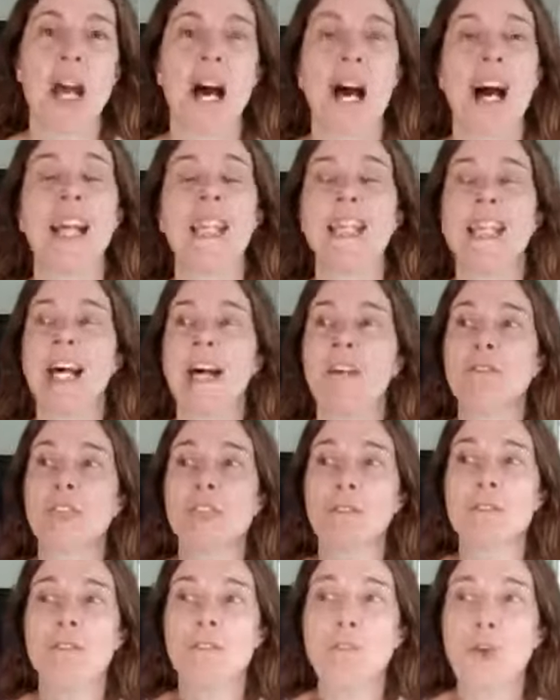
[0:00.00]
I'd have to
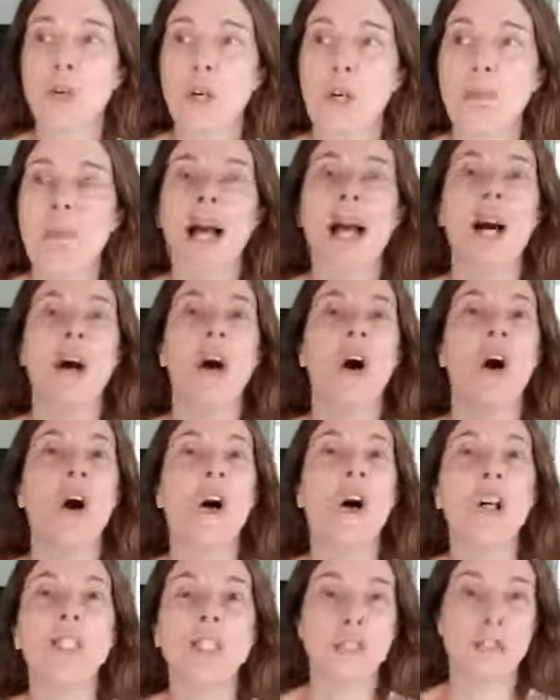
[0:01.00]
format
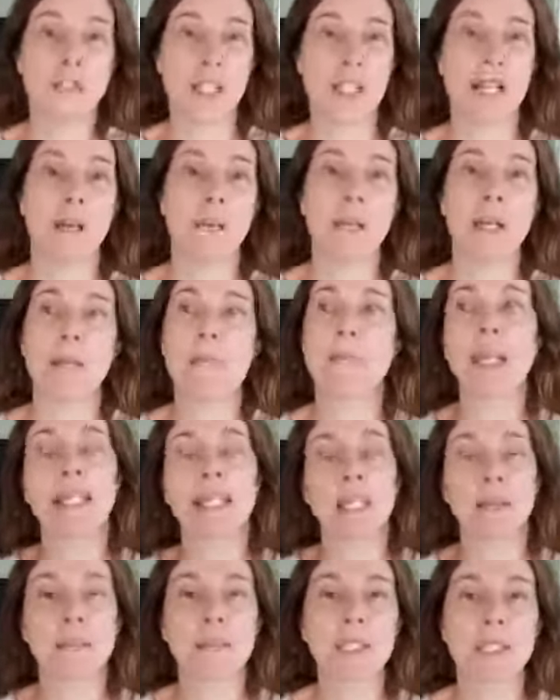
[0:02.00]
all of them and make
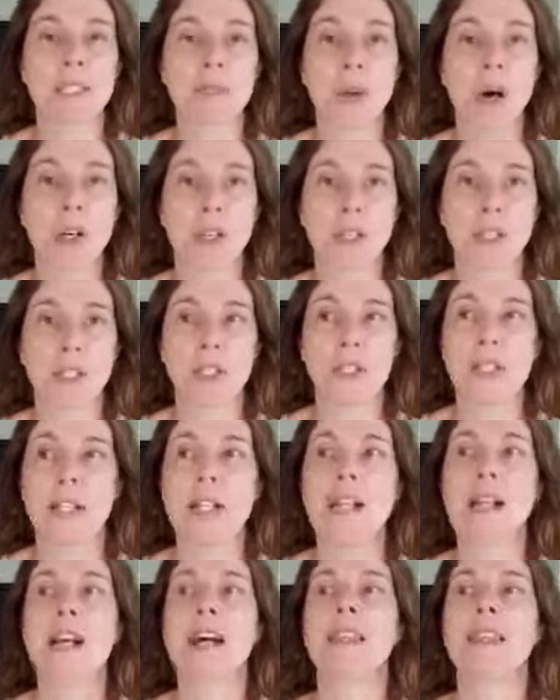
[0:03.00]
them smaller.
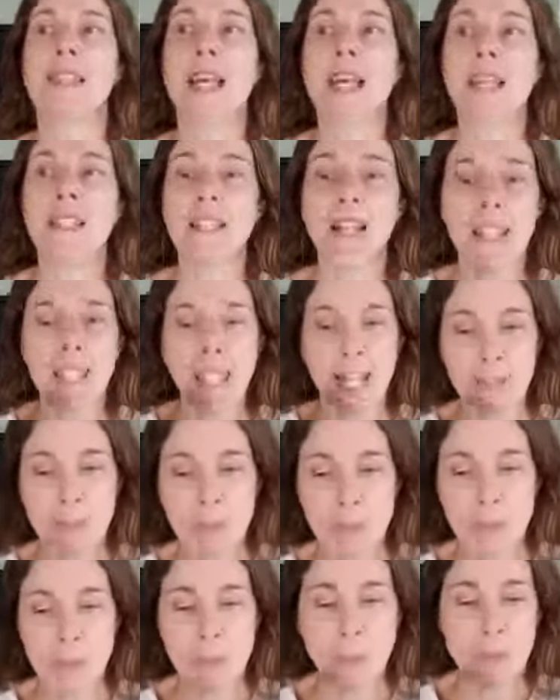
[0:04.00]
Then I'd have
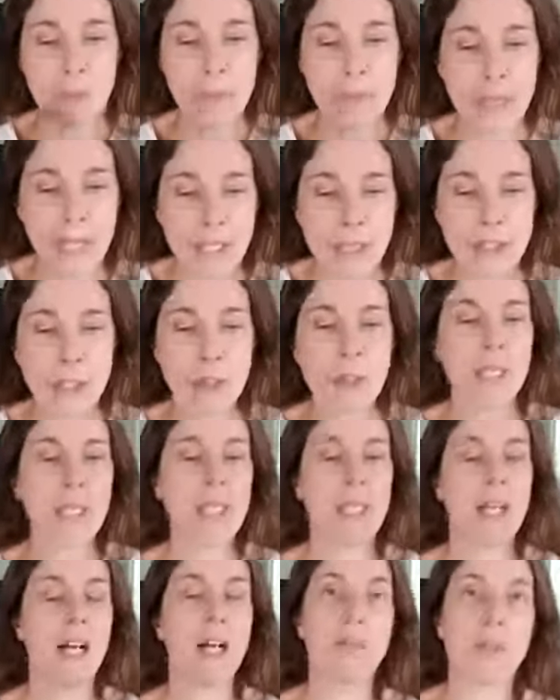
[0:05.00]
to
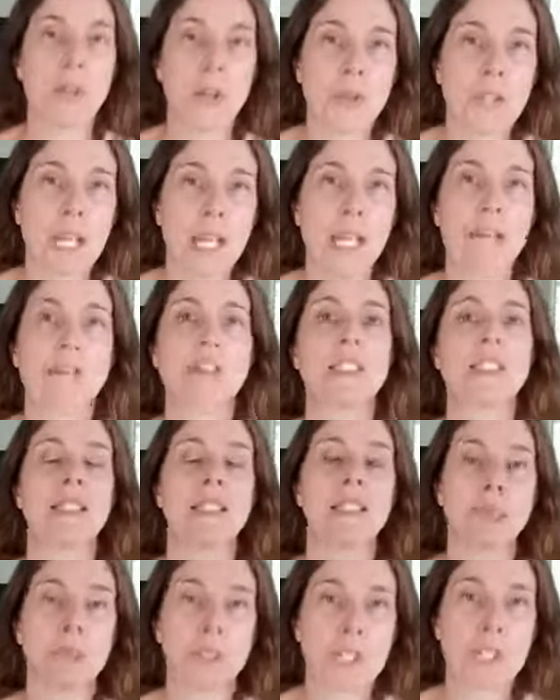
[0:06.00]
manually upload every
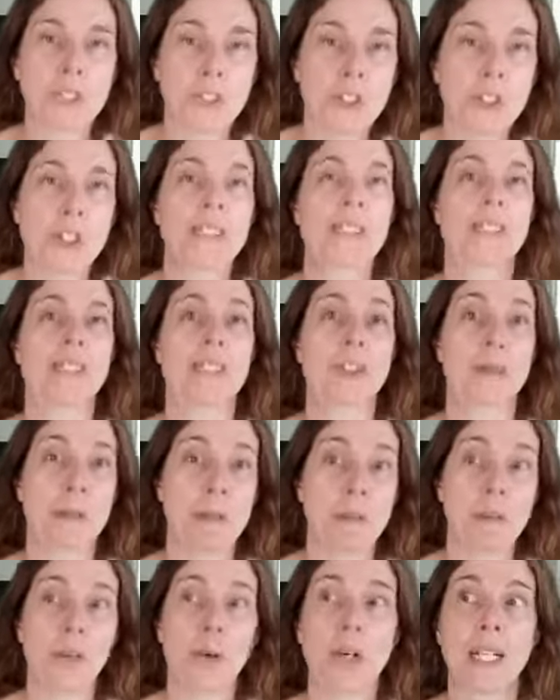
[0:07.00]
single picture into the
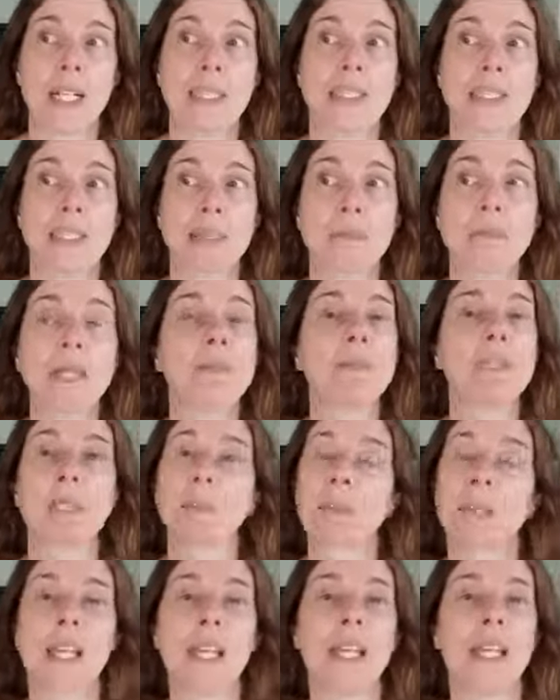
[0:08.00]
report. And sometimes there
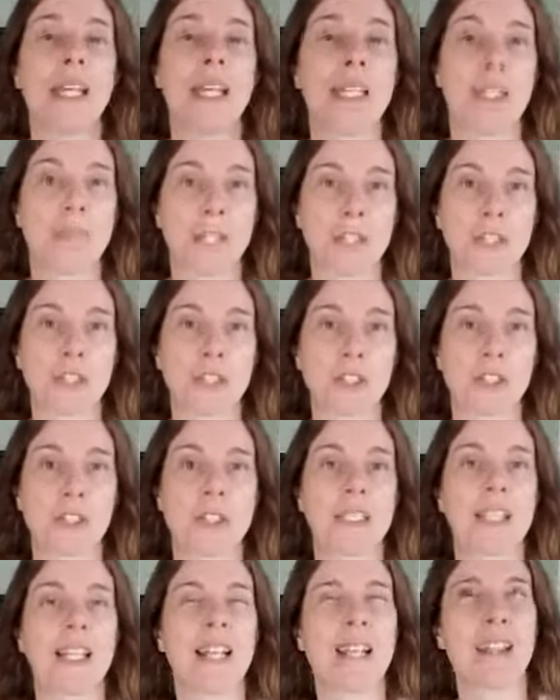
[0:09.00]
were like 80
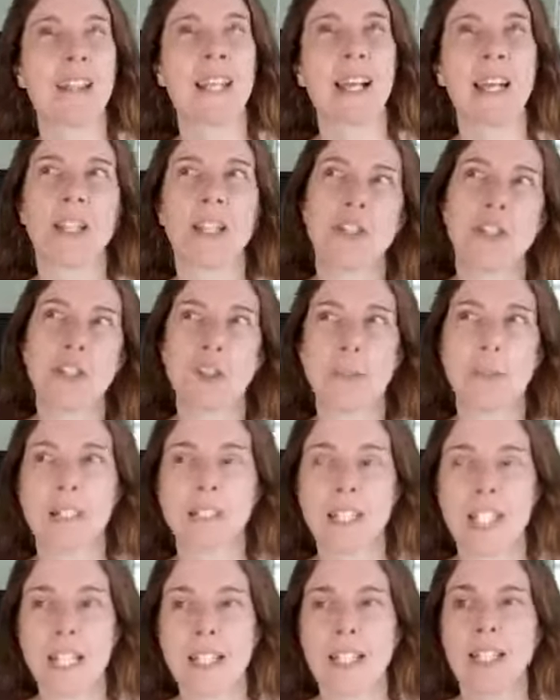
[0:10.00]
pictures, and I think I could do about
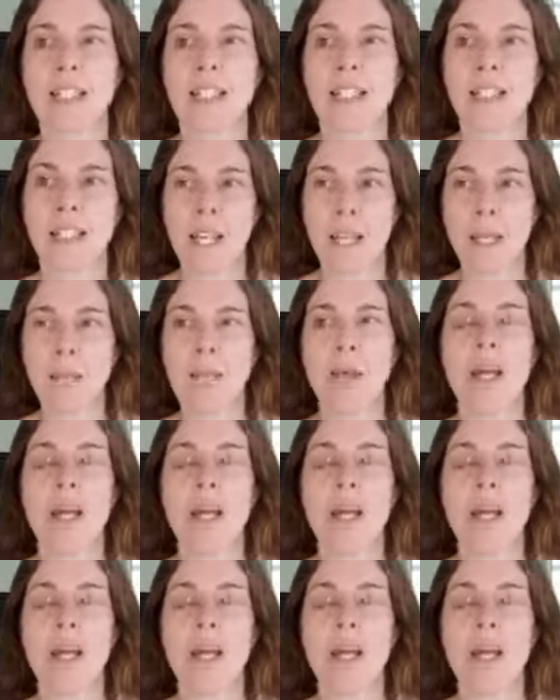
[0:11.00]
10 at a time.